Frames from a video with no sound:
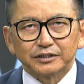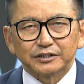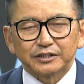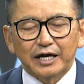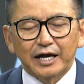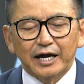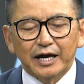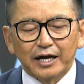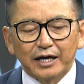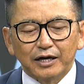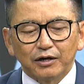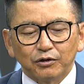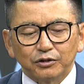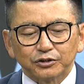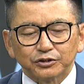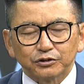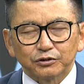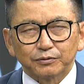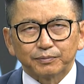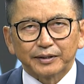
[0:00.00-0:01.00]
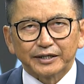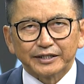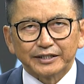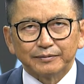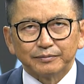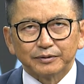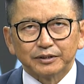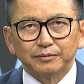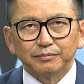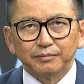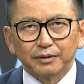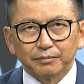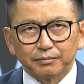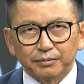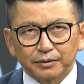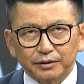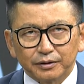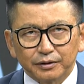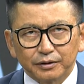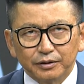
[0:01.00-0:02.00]
are also parliament
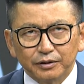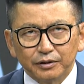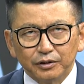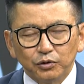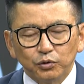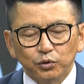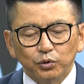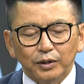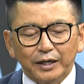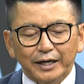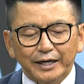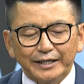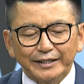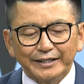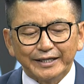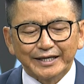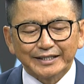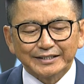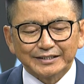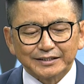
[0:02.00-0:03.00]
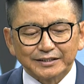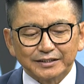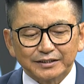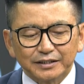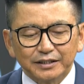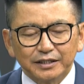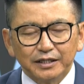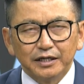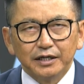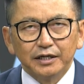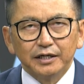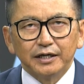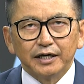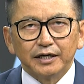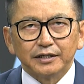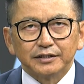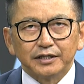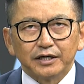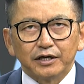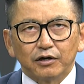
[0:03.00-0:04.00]
member who are elected.
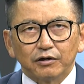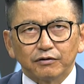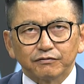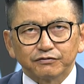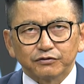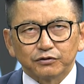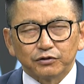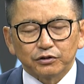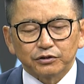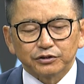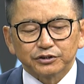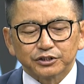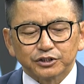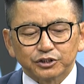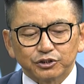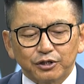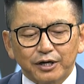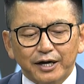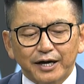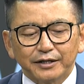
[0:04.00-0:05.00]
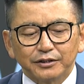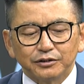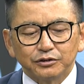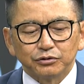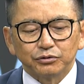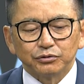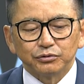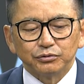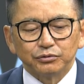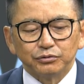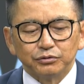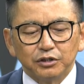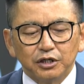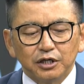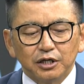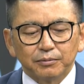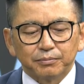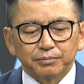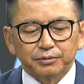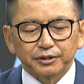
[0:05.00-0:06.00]
And they, of course, try to
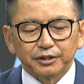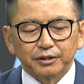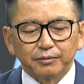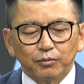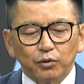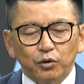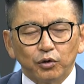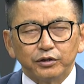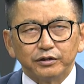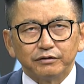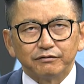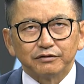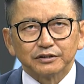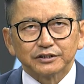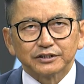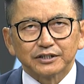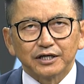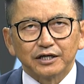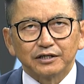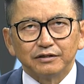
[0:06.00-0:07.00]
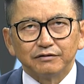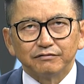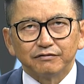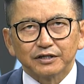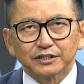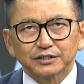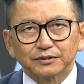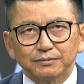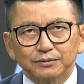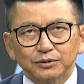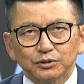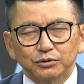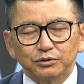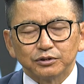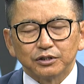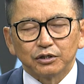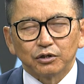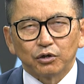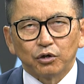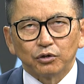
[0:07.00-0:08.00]
bring more state investment to
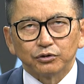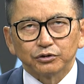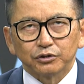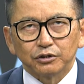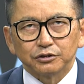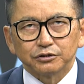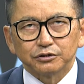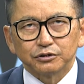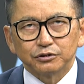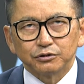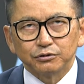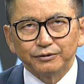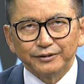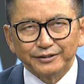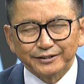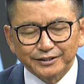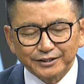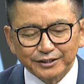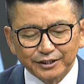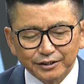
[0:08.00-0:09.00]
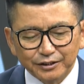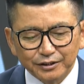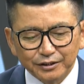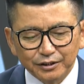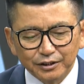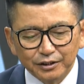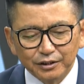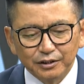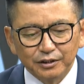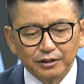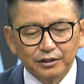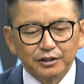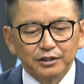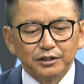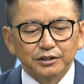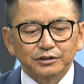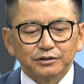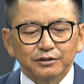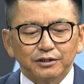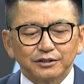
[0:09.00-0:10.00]
their own constituency.
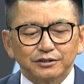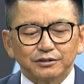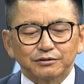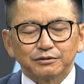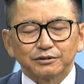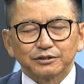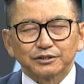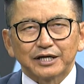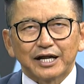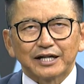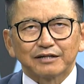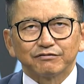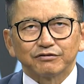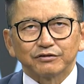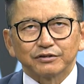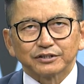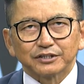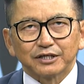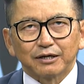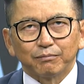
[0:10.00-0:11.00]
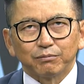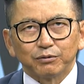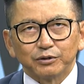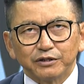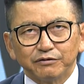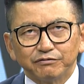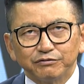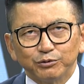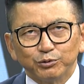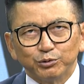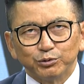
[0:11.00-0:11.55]
So as a result, for example, if